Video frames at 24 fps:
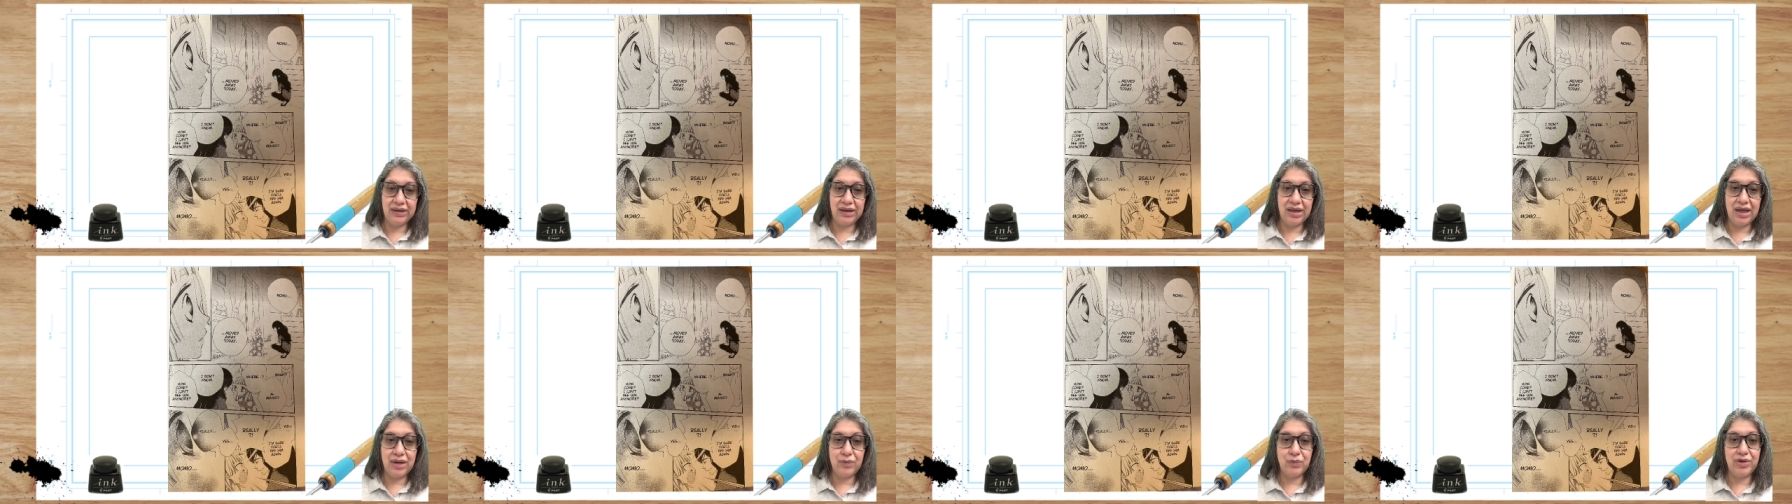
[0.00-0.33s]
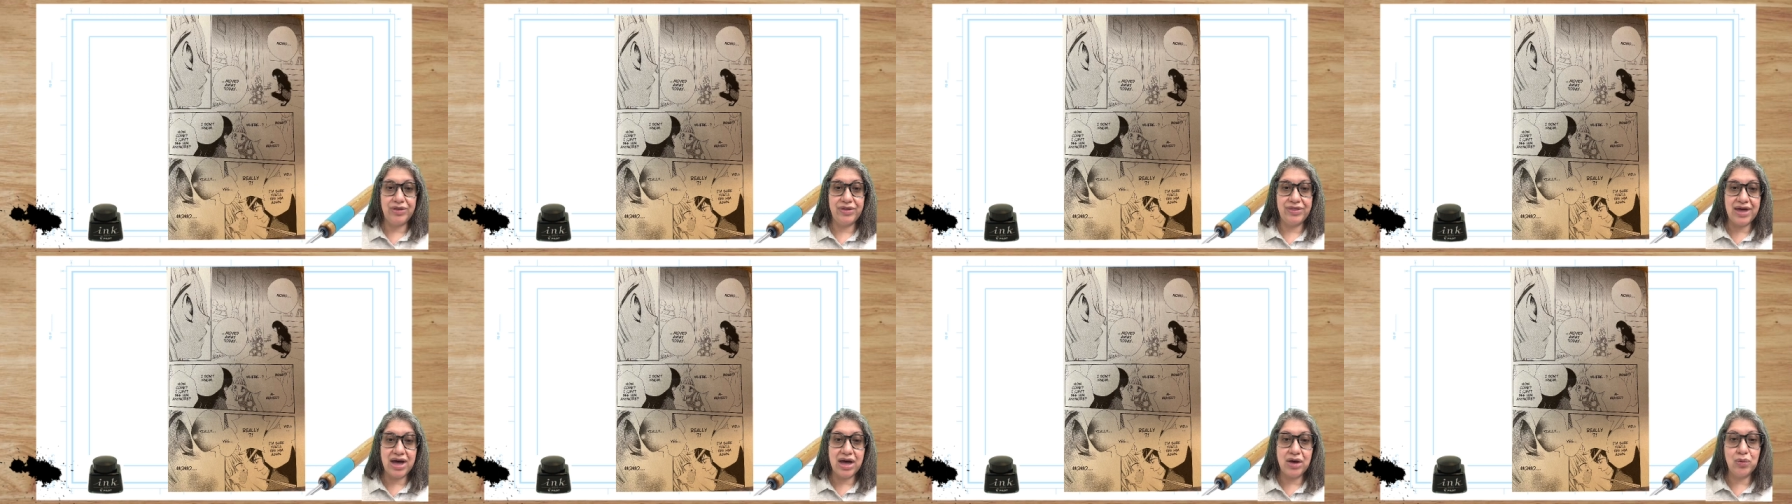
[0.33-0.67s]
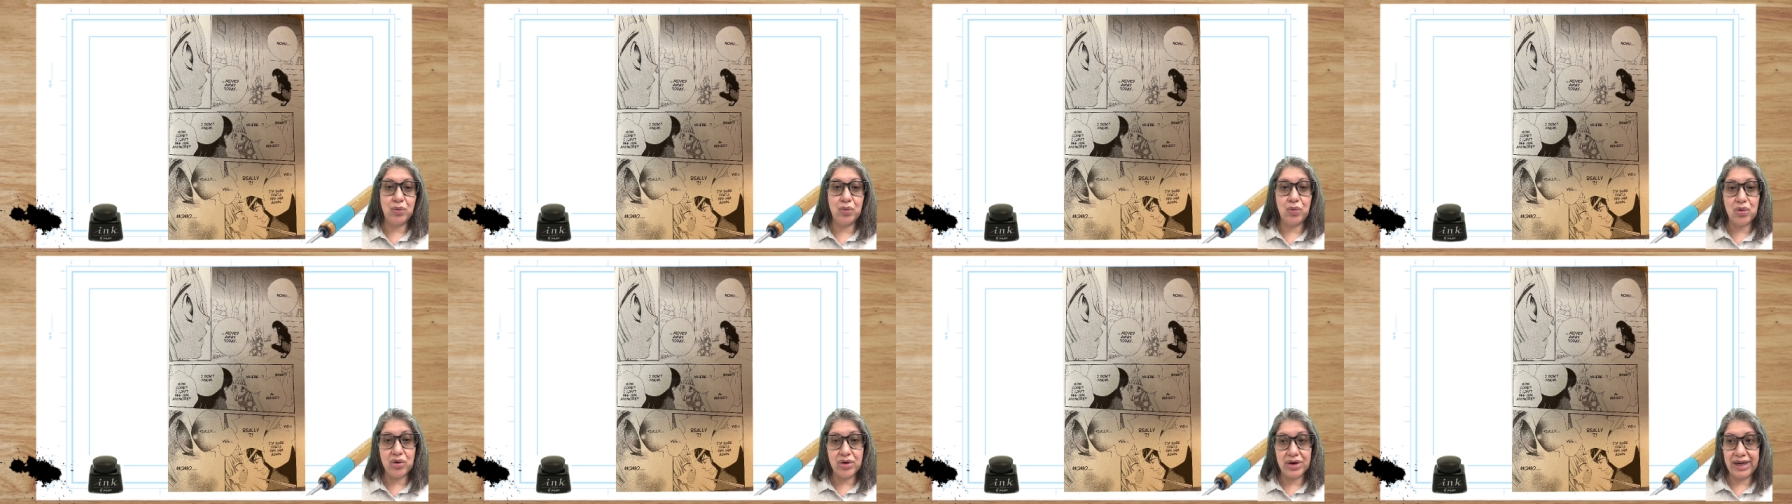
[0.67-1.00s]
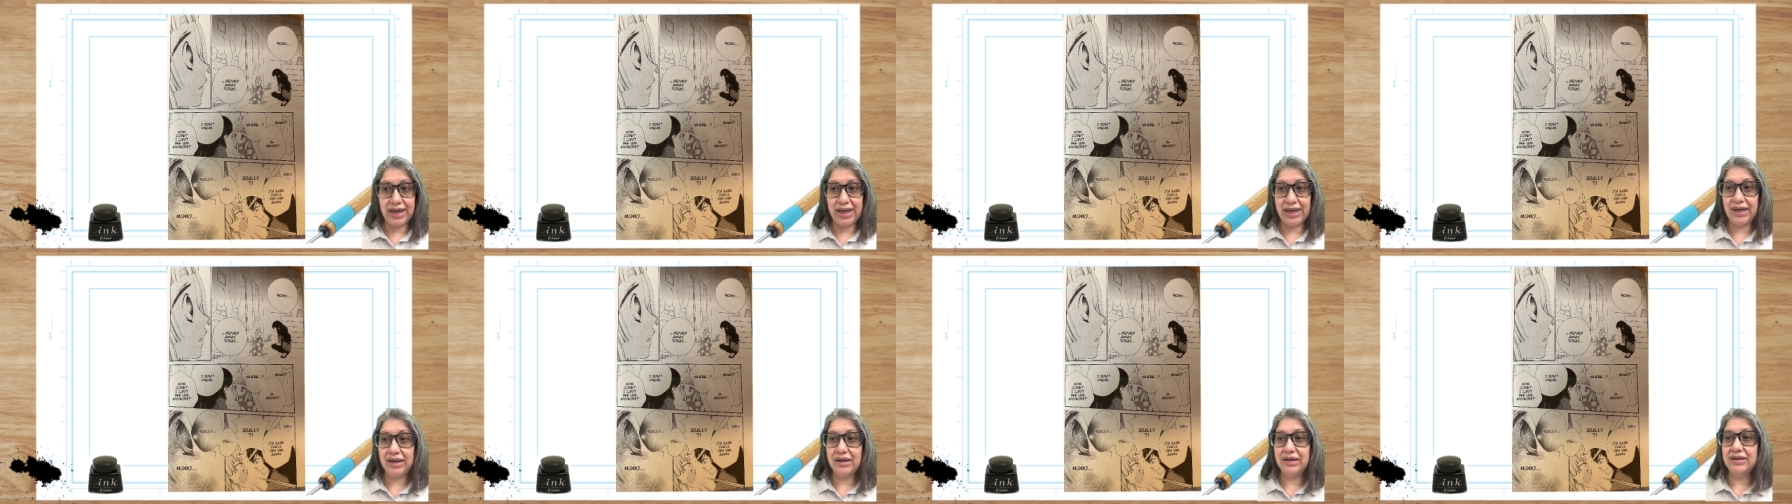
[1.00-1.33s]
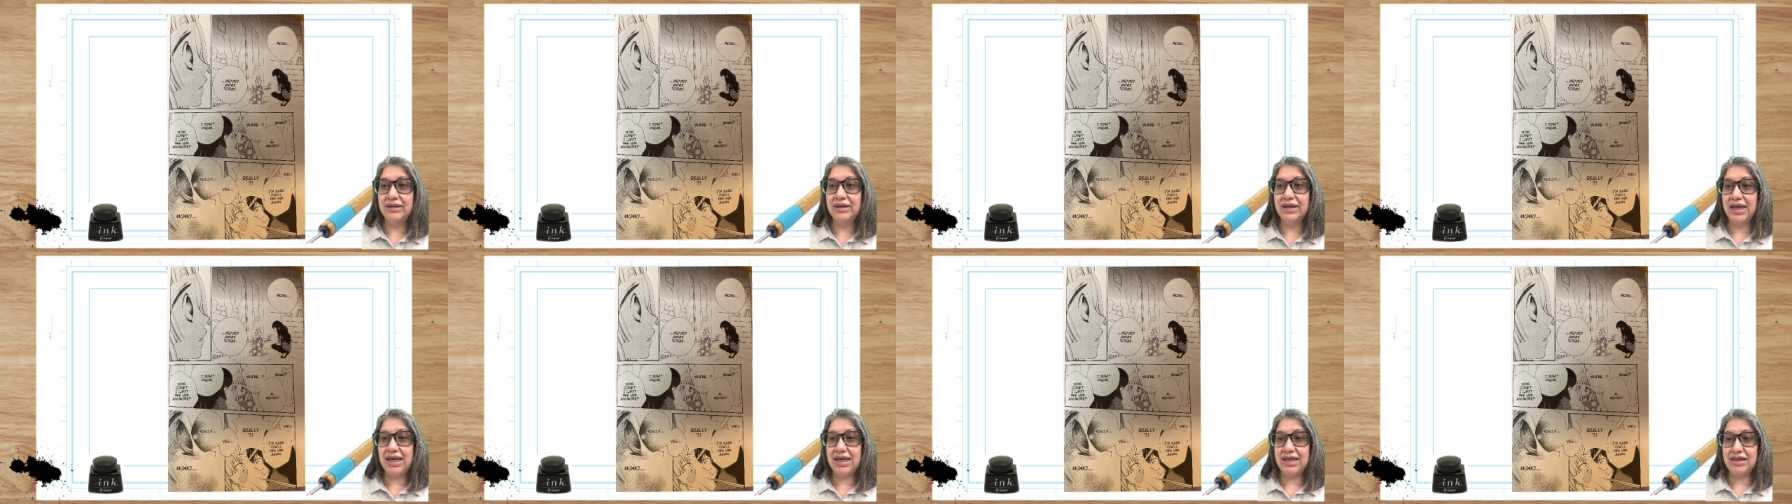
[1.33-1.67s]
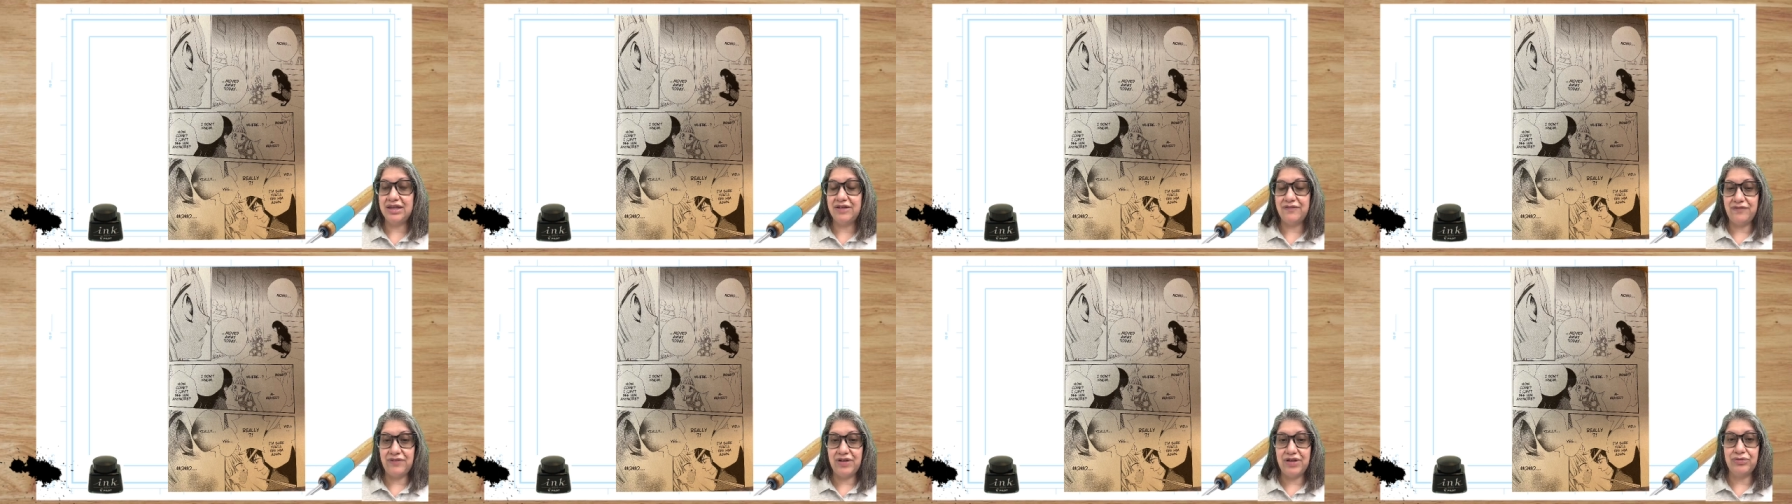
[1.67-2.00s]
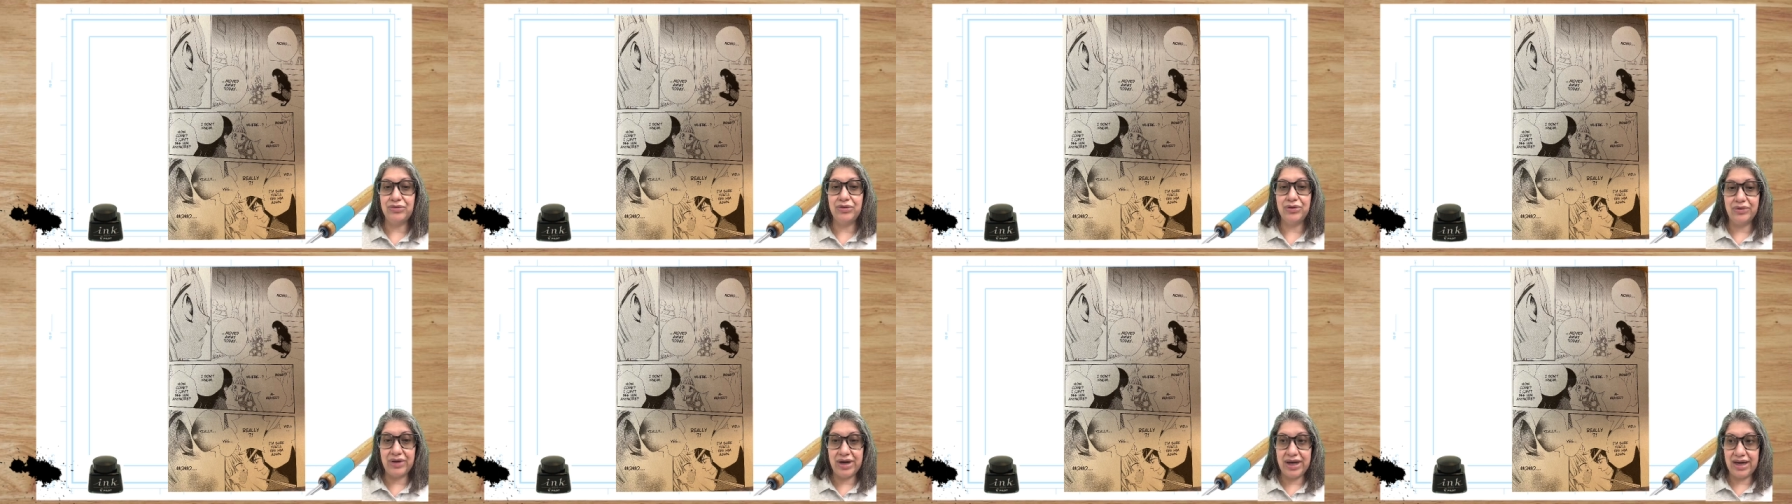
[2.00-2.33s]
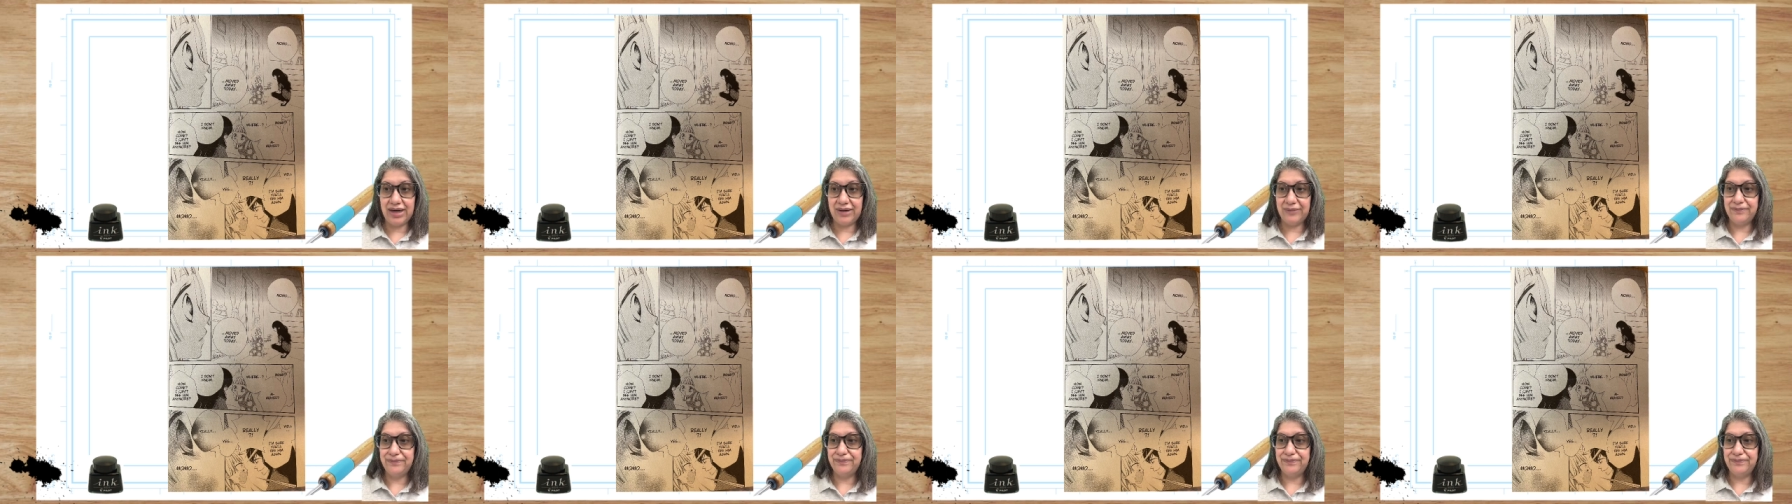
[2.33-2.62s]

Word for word: and without warning in the fifth grade.